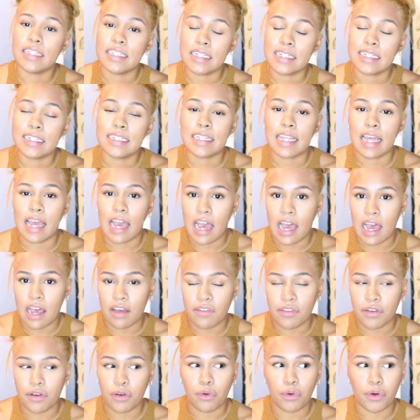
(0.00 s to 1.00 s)
need to
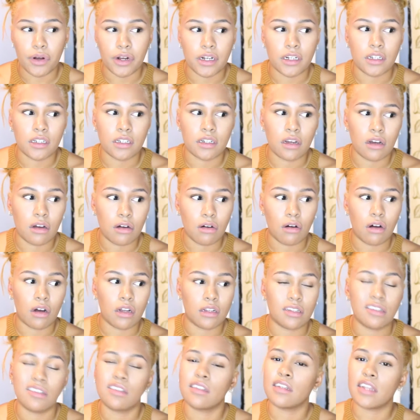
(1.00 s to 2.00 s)
have in order to go
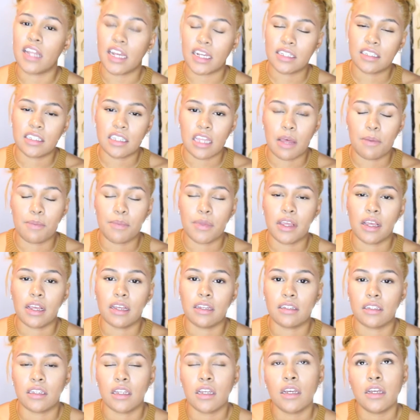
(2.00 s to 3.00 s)
on to the next step,
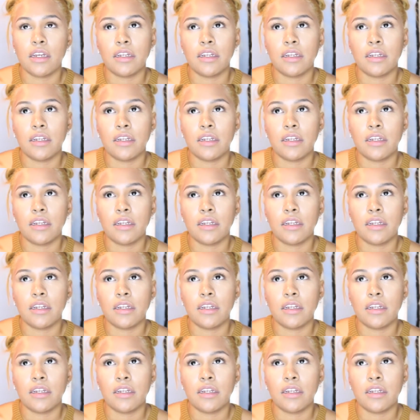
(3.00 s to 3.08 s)
because